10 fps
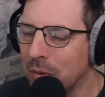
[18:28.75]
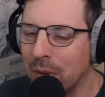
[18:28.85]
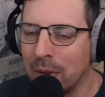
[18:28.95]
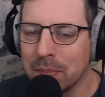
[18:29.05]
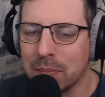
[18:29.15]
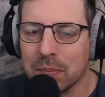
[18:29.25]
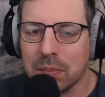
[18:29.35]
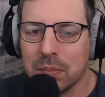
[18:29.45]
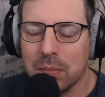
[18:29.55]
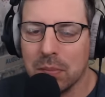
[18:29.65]
um,
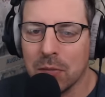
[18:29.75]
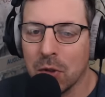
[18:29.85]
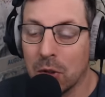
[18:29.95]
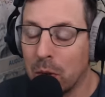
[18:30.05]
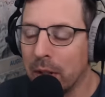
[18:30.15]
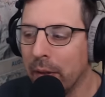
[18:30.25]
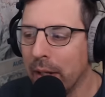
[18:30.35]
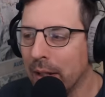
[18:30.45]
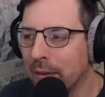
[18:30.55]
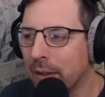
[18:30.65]

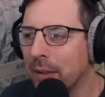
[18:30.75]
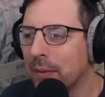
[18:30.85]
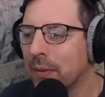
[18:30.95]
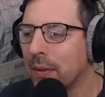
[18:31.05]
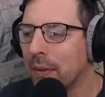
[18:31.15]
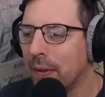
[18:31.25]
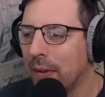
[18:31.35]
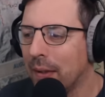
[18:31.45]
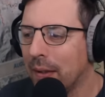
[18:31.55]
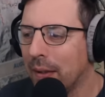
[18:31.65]
2008 right,
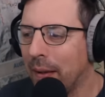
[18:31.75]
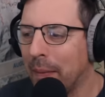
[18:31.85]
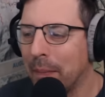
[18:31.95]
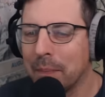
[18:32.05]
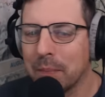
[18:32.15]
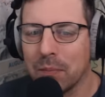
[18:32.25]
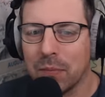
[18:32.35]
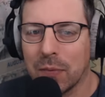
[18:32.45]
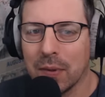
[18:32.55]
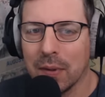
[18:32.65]
um,
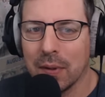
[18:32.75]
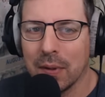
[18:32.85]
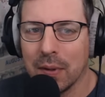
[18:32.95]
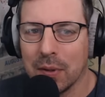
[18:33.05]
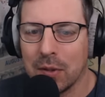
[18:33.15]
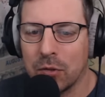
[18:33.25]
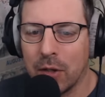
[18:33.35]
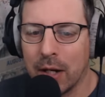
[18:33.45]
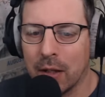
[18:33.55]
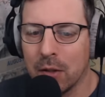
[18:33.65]
to
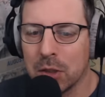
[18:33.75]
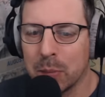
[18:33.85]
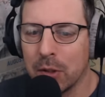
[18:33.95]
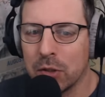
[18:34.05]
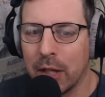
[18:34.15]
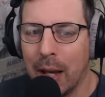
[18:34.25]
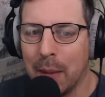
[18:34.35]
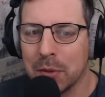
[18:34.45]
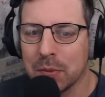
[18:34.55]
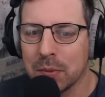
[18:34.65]
try to close some of those
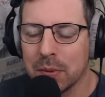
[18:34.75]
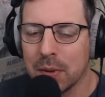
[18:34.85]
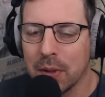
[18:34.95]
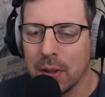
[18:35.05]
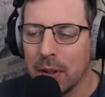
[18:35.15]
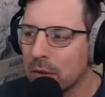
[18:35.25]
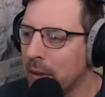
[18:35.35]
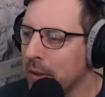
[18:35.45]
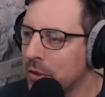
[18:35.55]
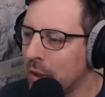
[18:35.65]
gaps. So I'm
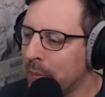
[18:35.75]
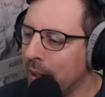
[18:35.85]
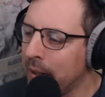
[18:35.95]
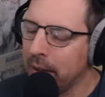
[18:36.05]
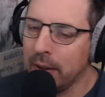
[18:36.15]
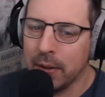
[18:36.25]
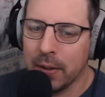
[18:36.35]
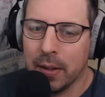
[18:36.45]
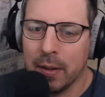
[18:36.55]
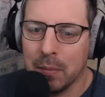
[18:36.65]
going to jump out here.
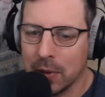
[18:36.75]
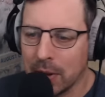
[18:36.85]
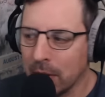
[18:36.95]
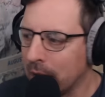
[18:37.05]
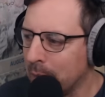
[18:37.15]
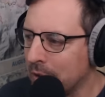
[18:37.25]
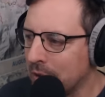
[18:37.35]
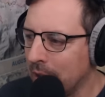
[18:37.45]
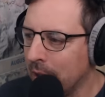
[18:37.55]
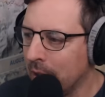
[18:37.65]
Um, we're going to look at the
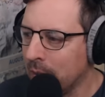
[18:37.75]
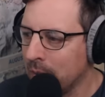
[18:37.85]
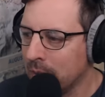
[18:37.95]
mosquito.